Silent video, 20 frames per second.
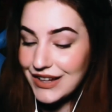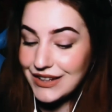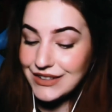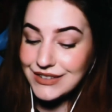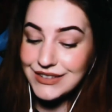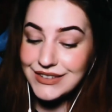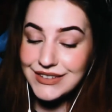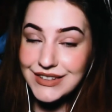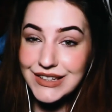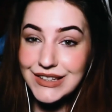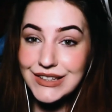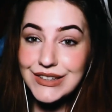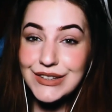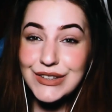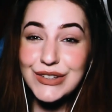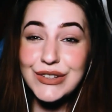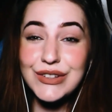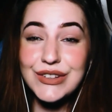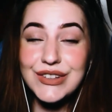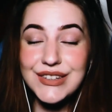And
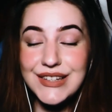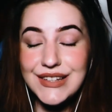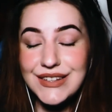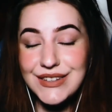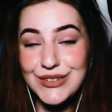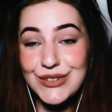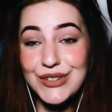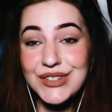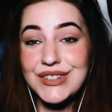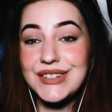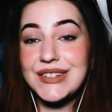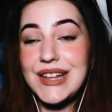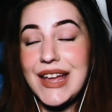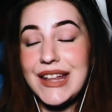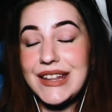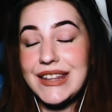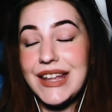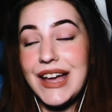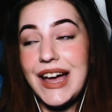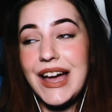since you
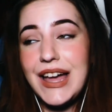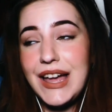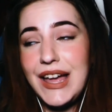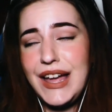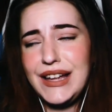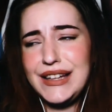said that,